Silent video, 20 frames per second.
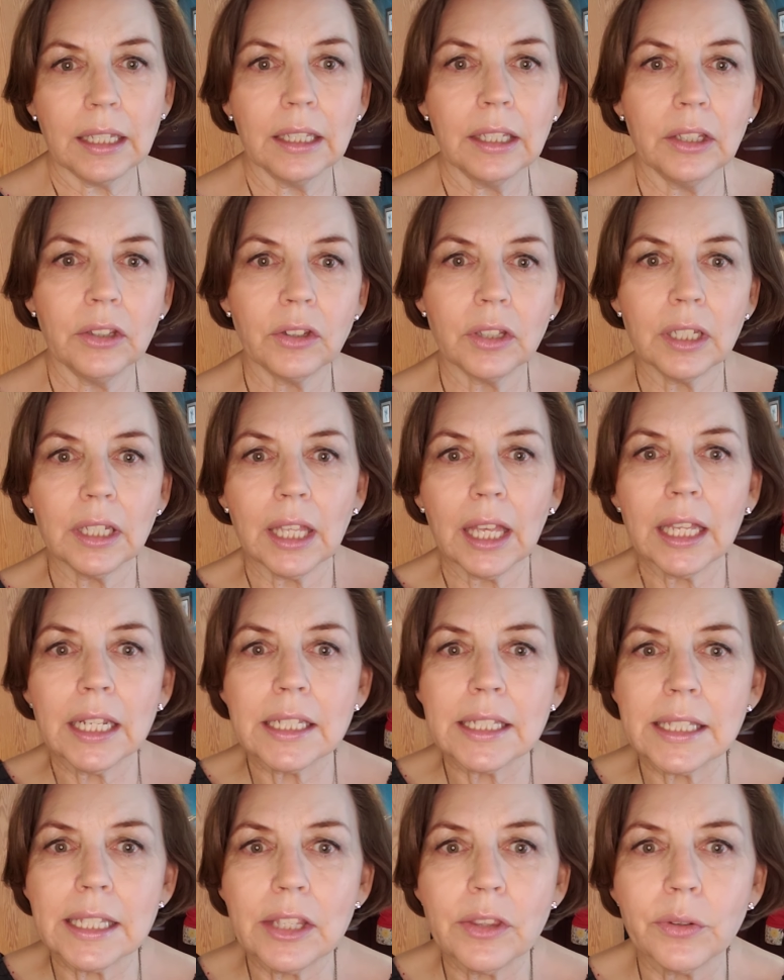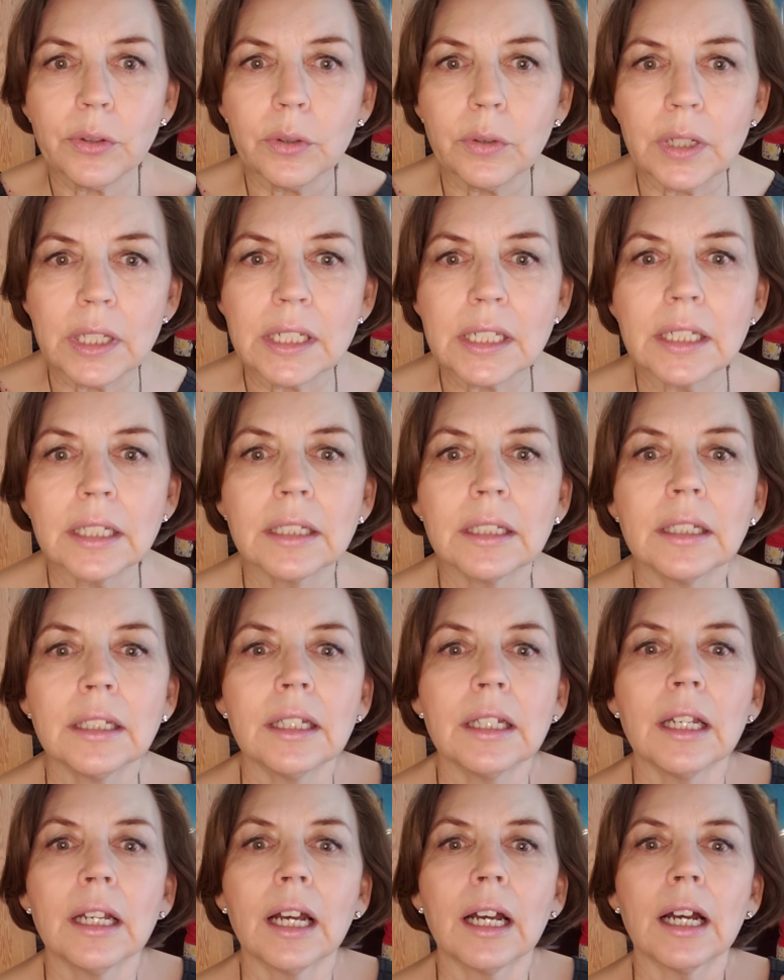you can kind of see through it.
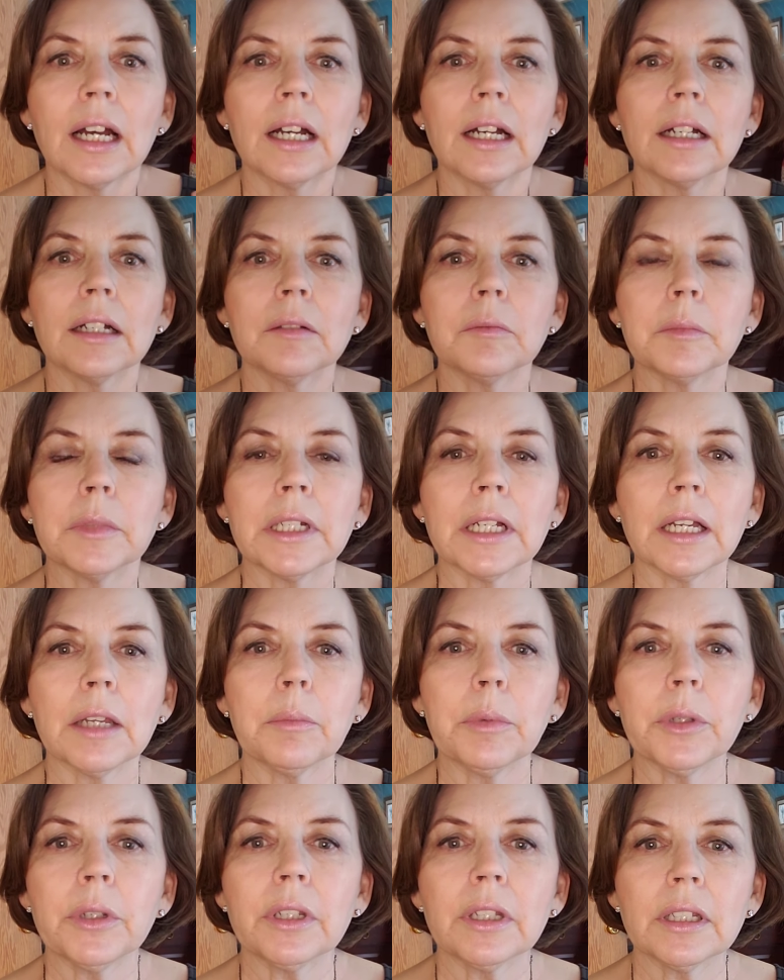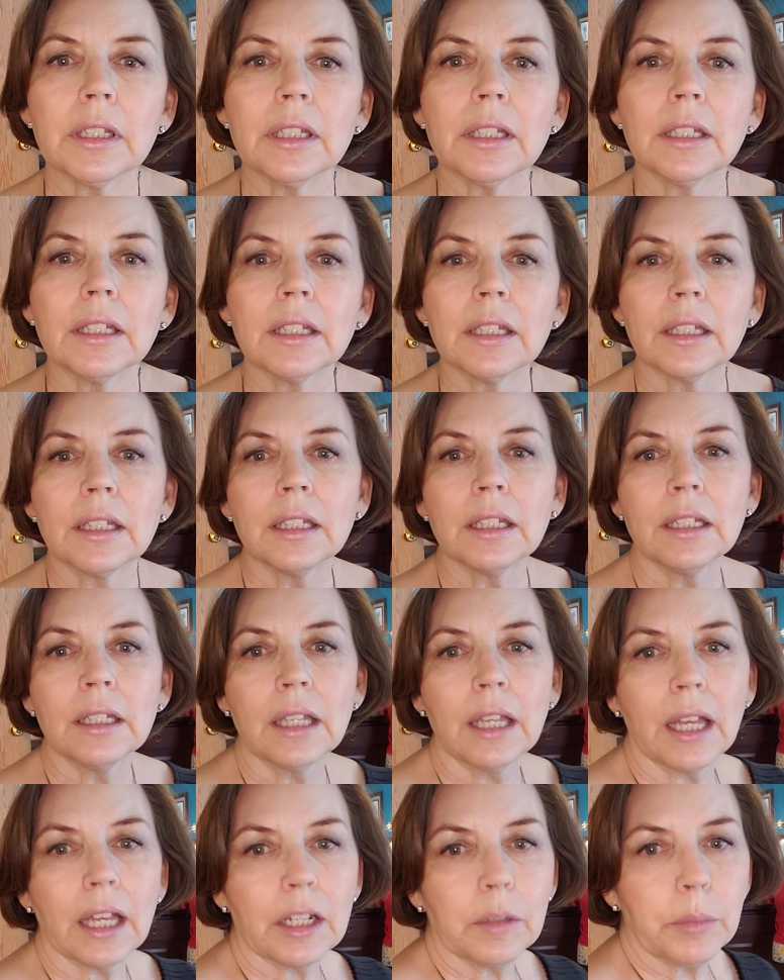I had to
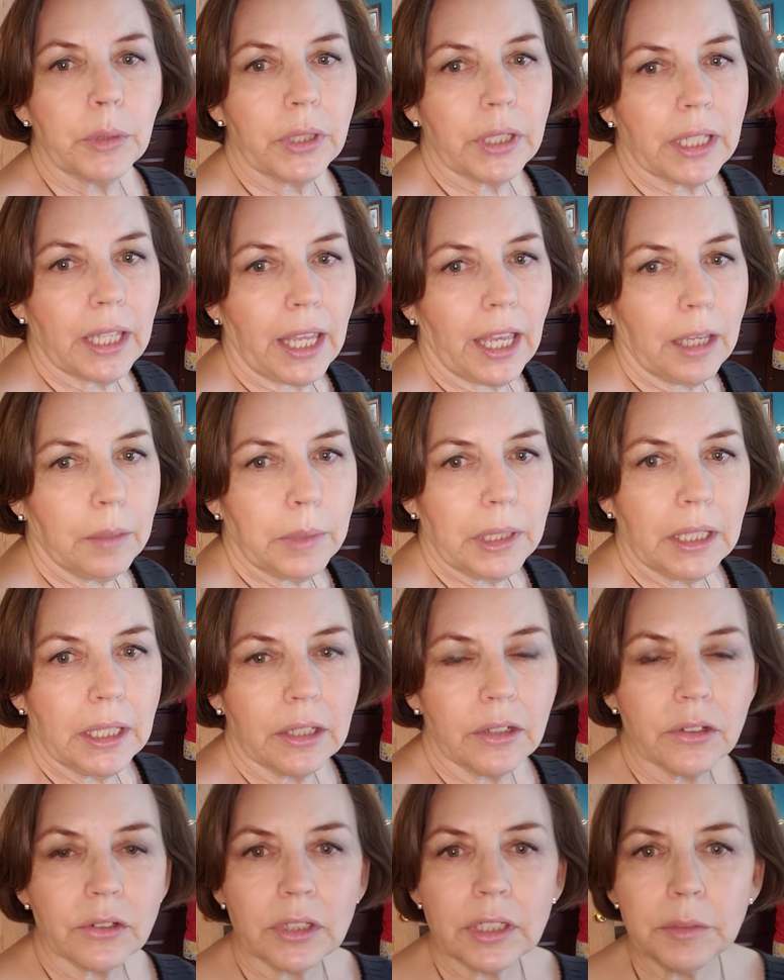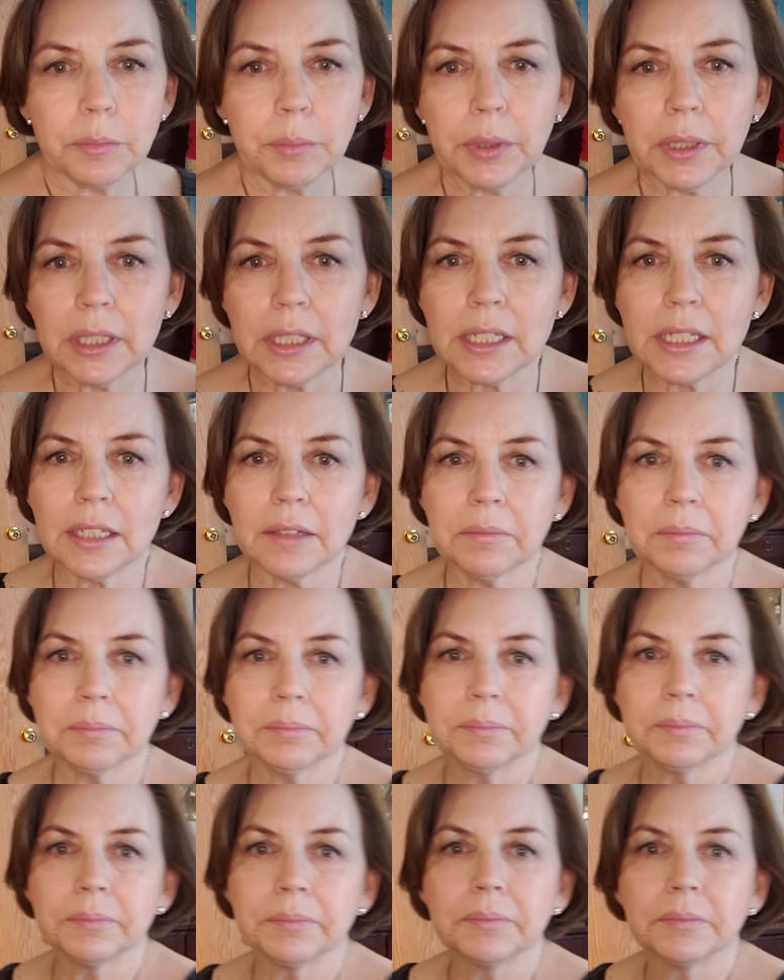put a cami under it, but
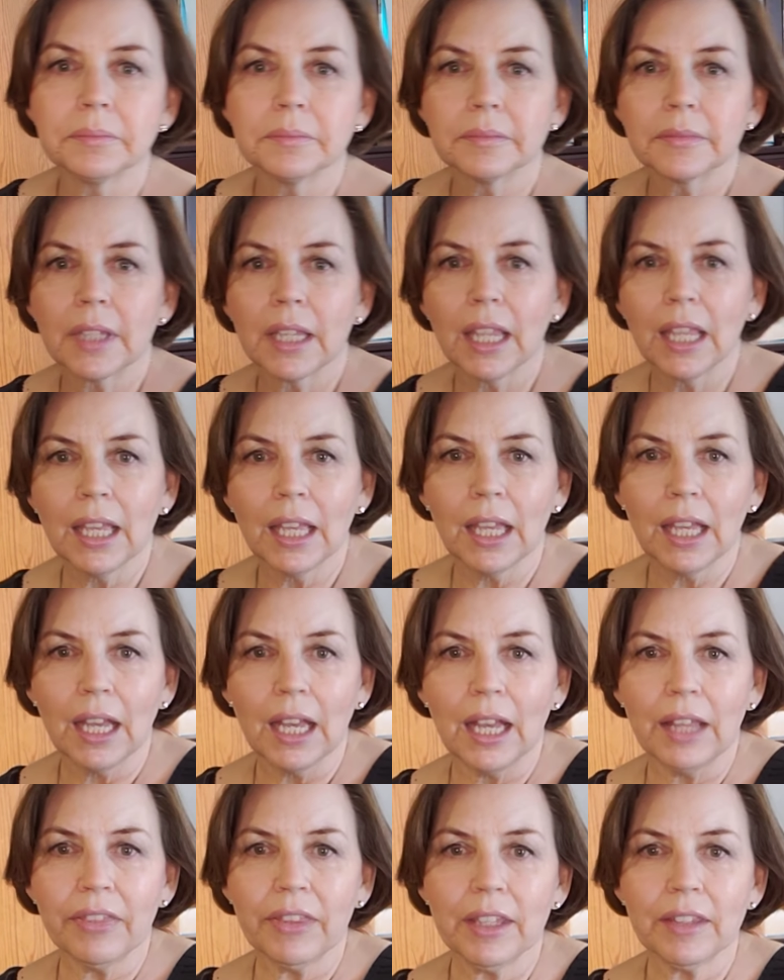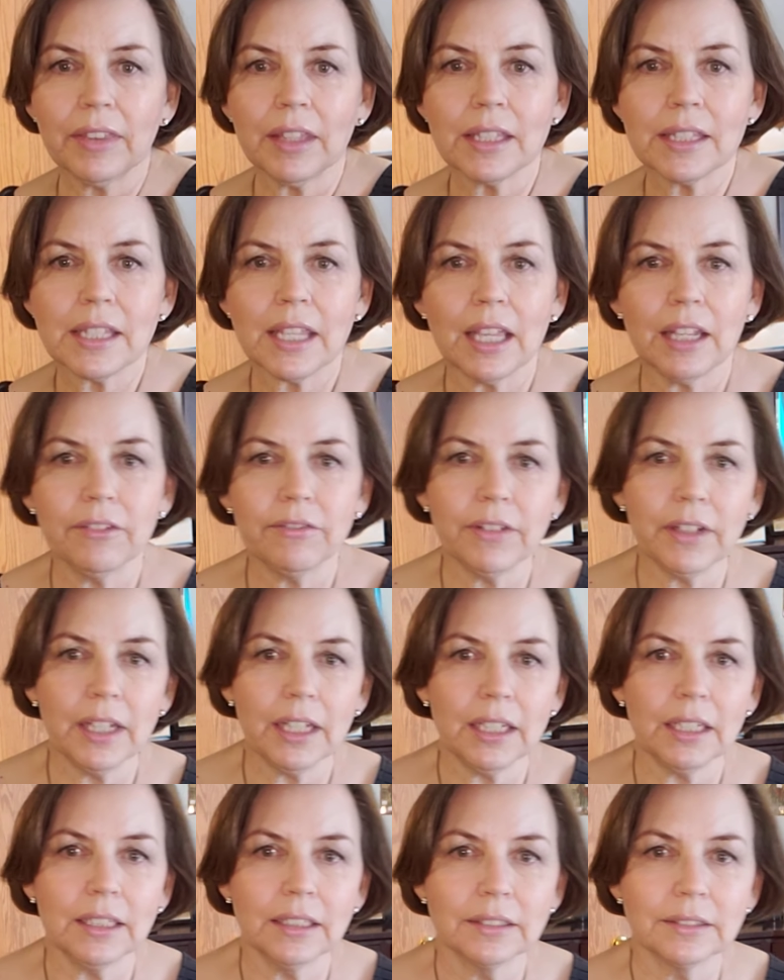I think that's kind of
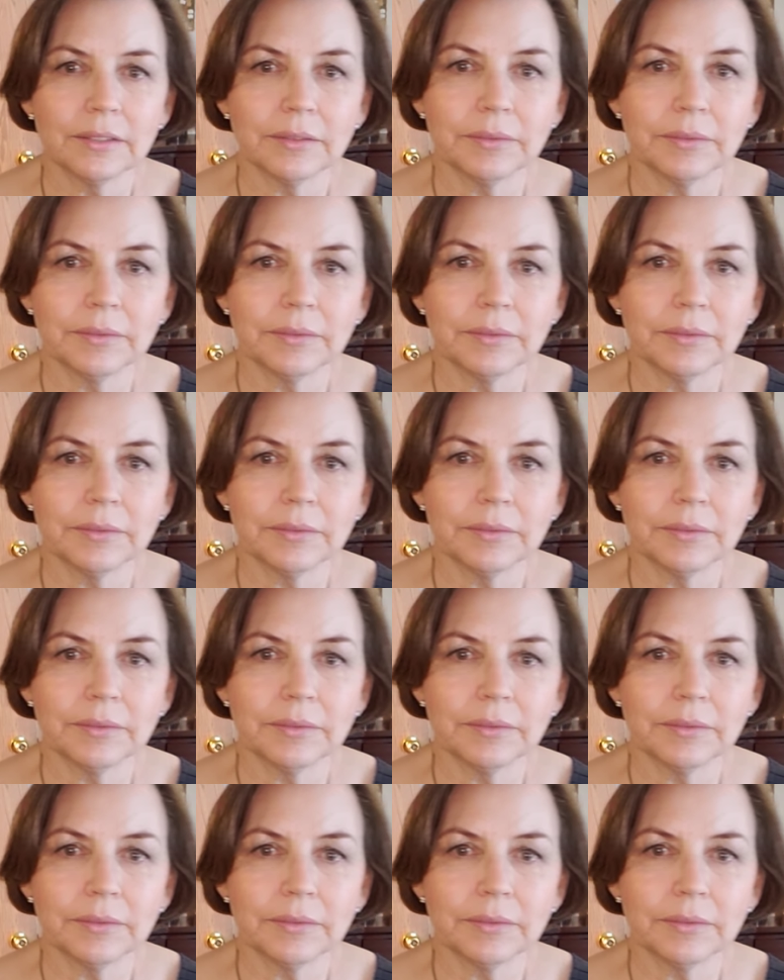fun.